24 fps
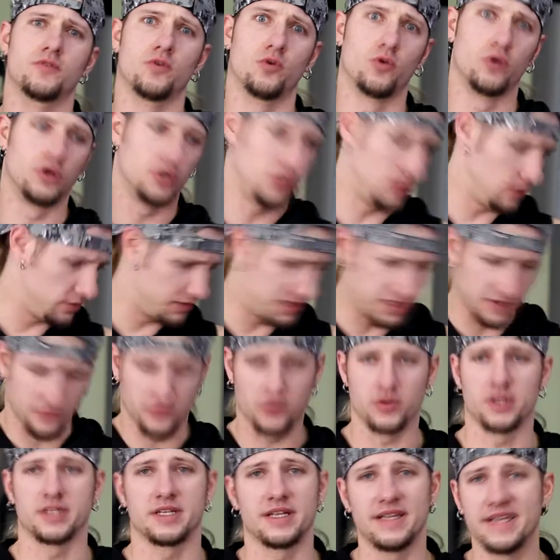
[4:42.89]
for your
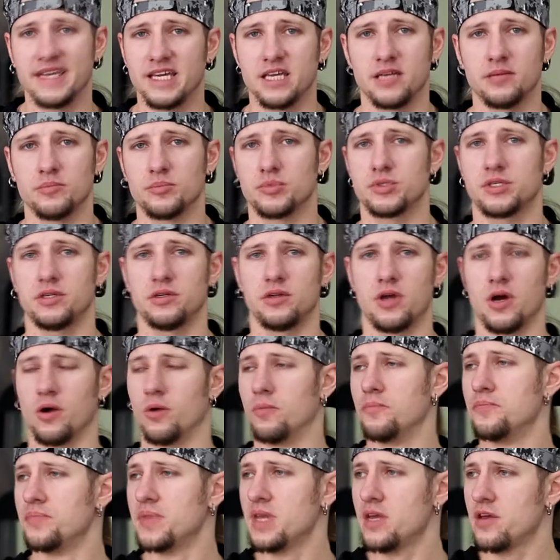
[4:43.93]
different limbs, you
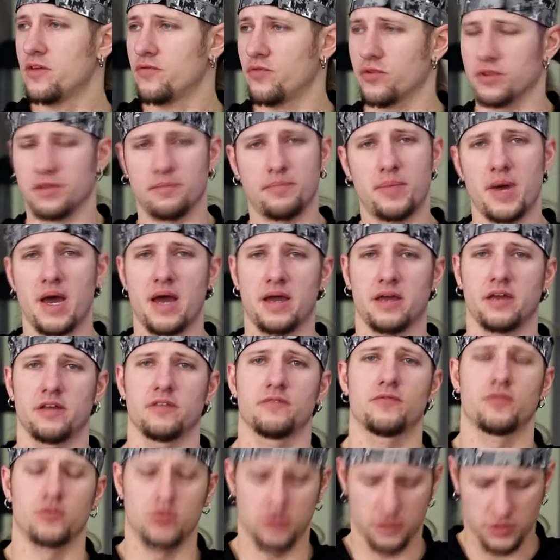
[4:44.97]
know, for the back
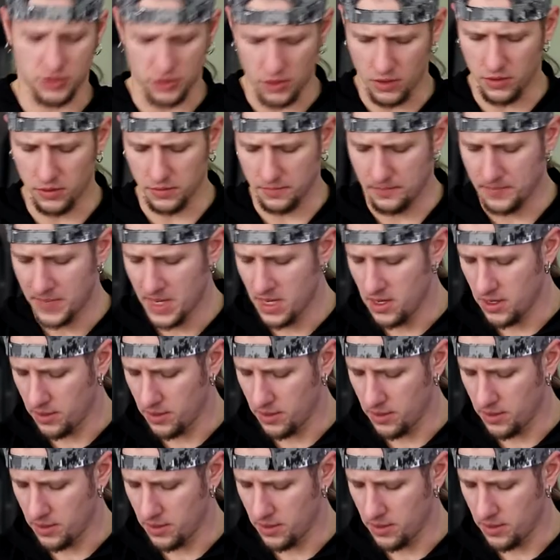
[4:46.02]
and for so on.